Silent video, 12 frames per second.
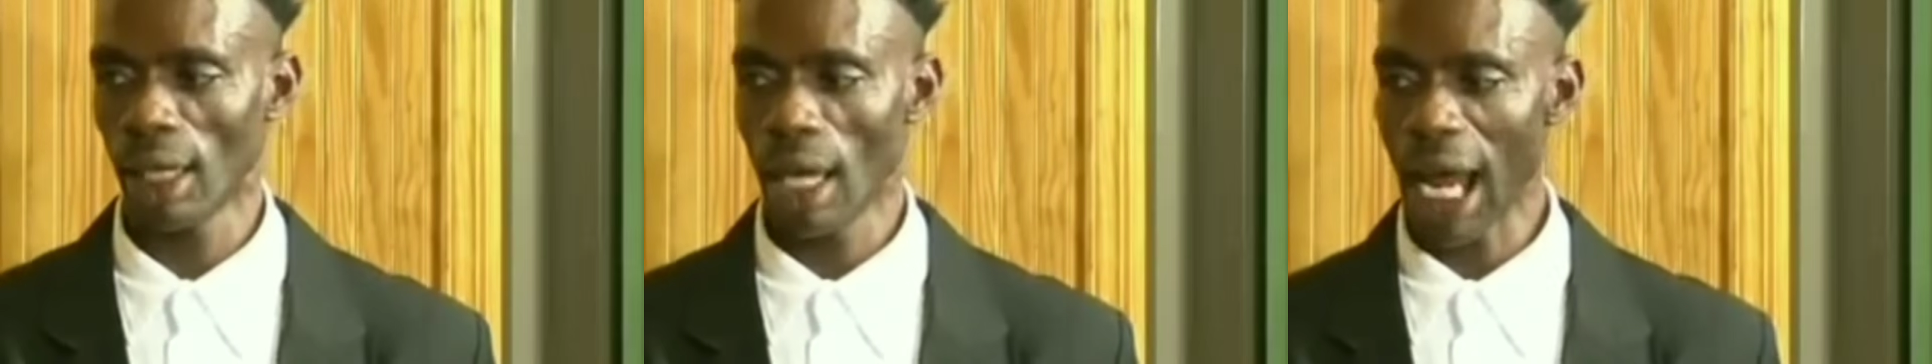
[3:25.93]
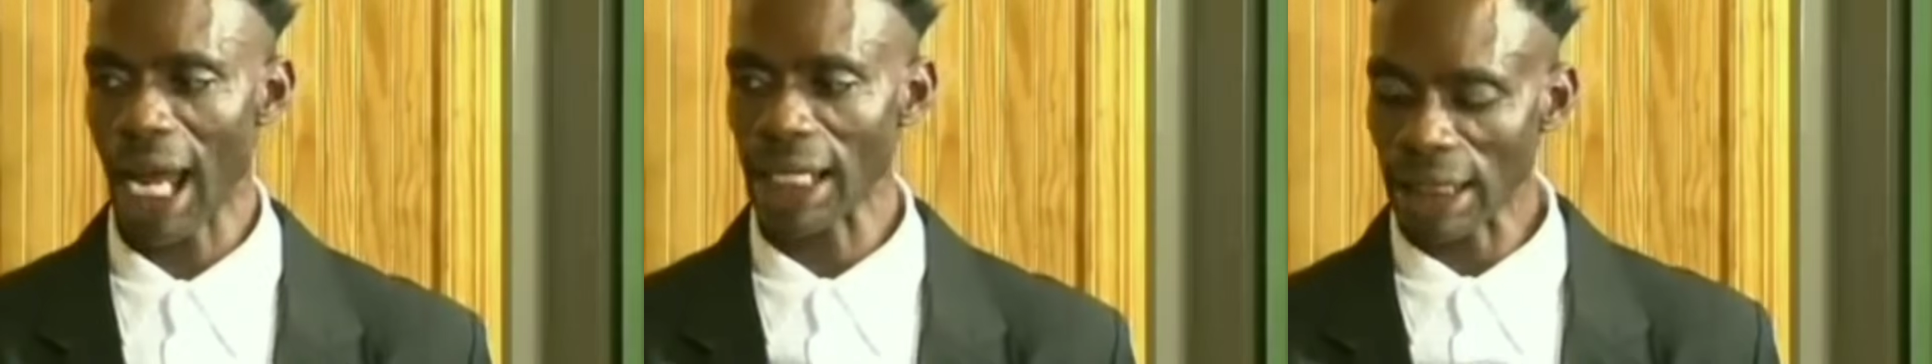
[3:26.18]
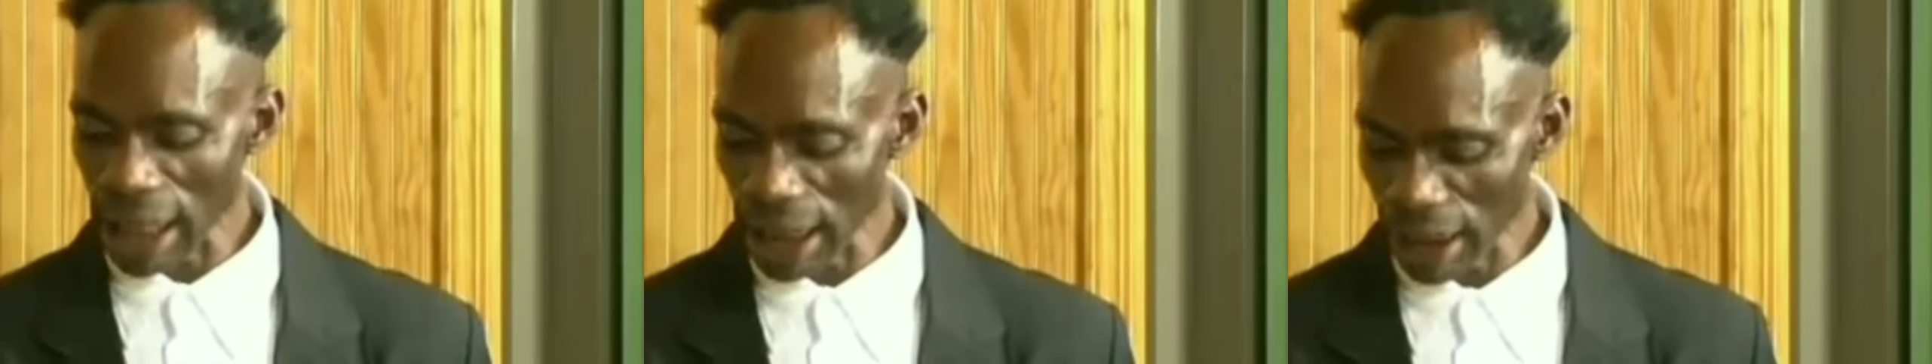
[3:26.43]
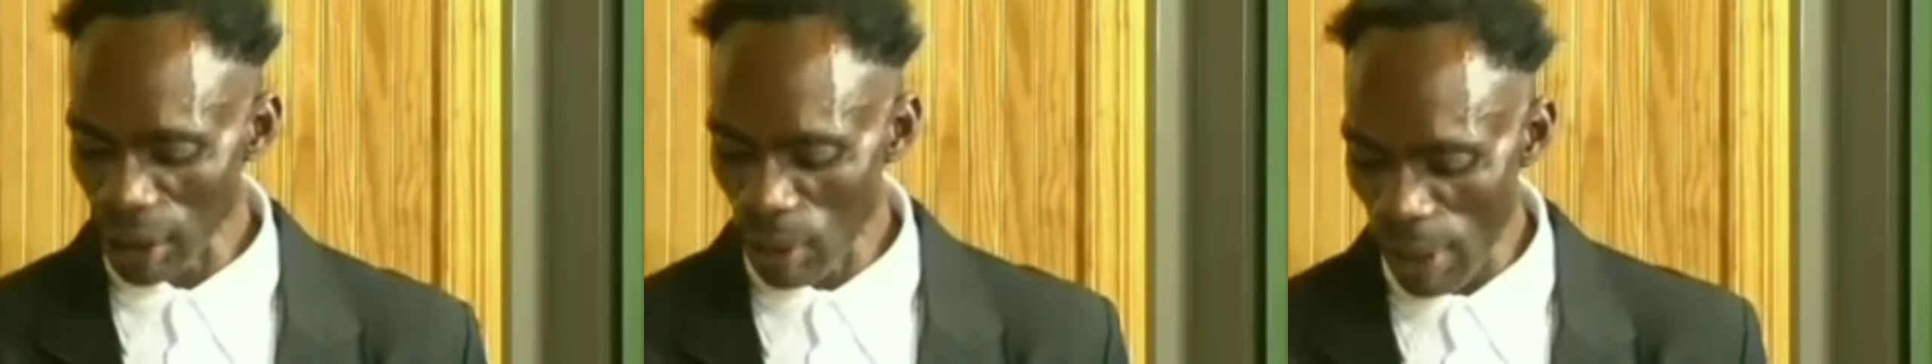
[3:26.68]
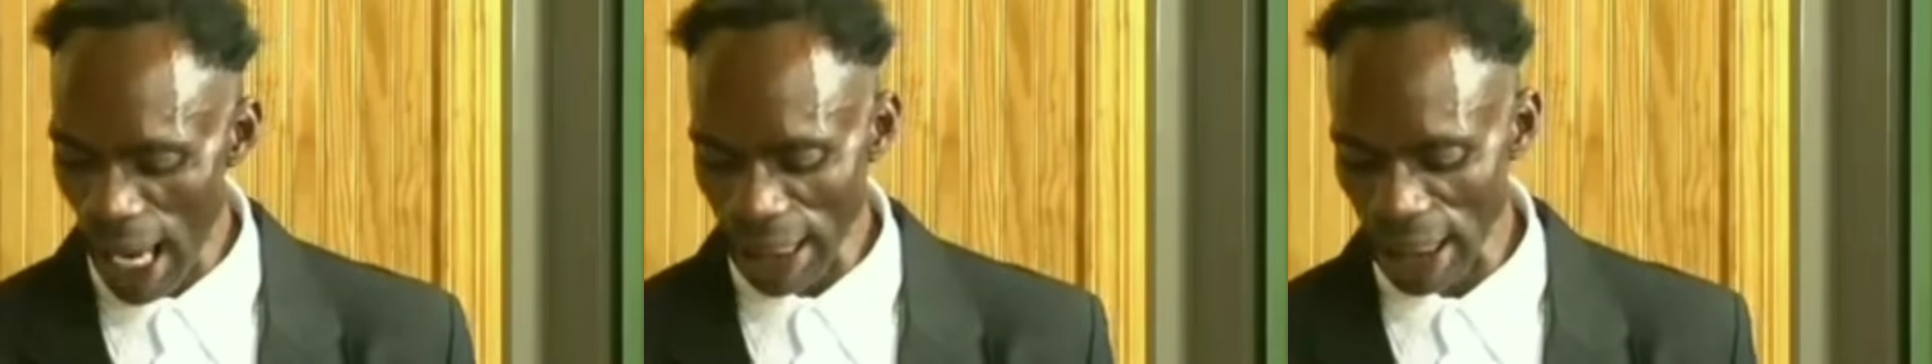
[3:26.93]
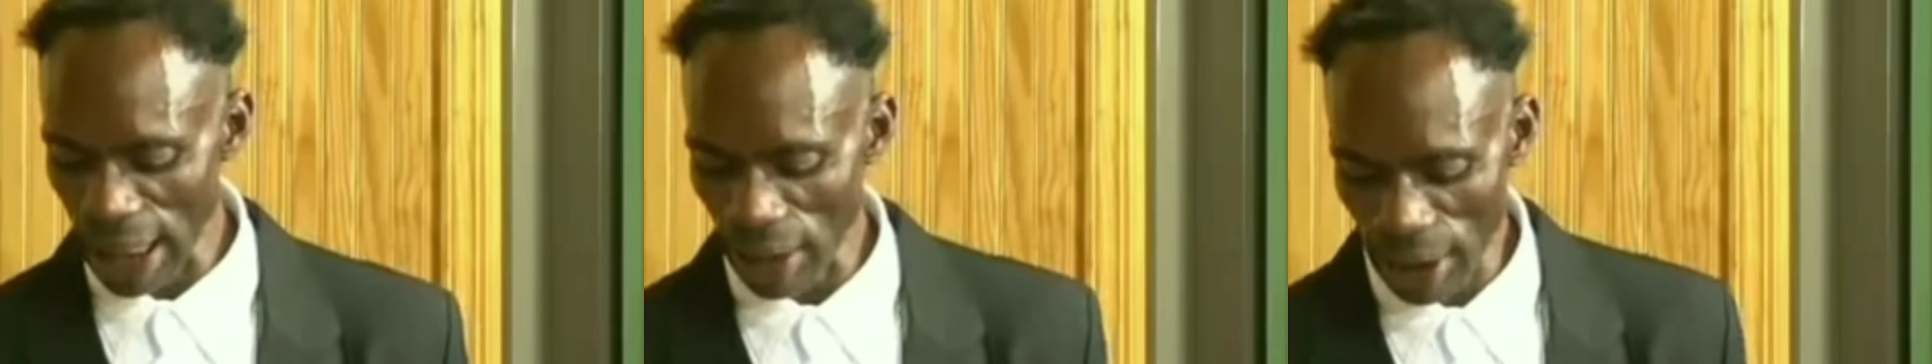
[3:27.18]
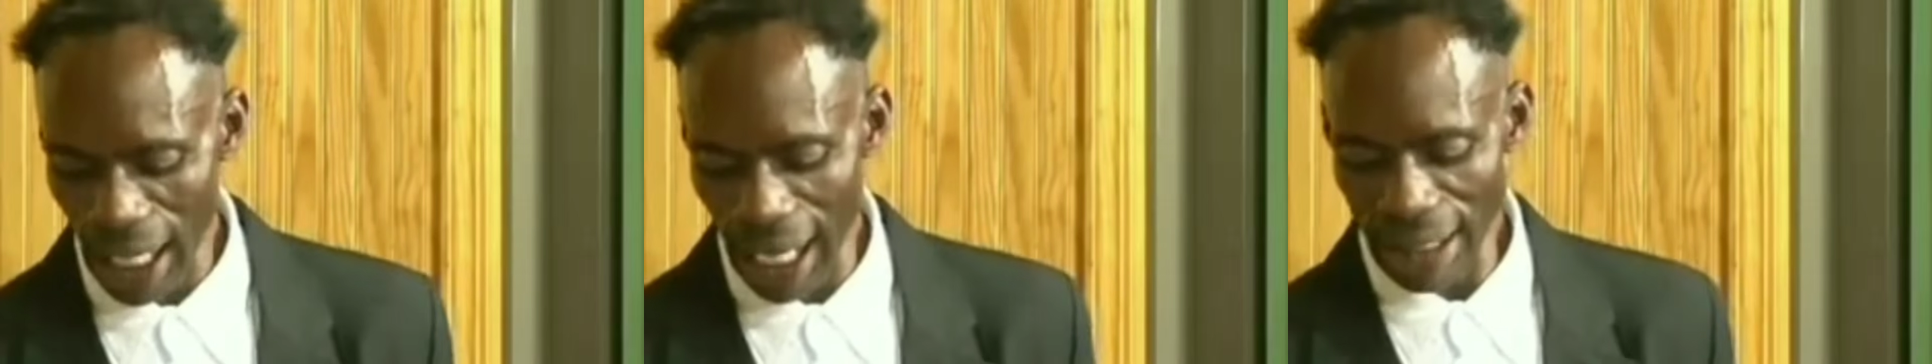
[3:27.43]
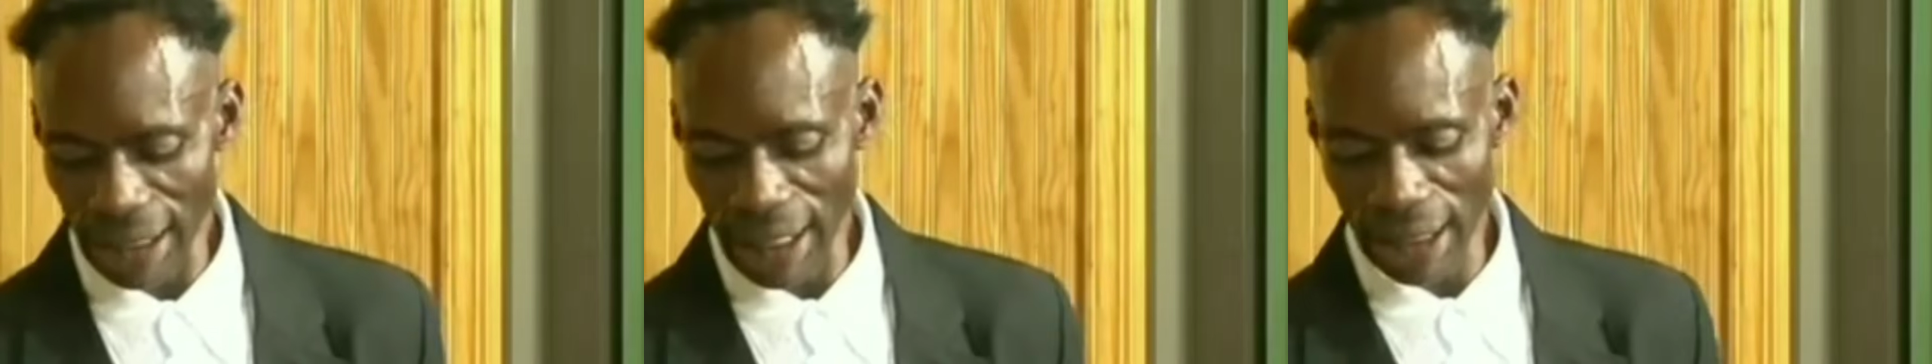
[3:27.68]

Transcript: and things when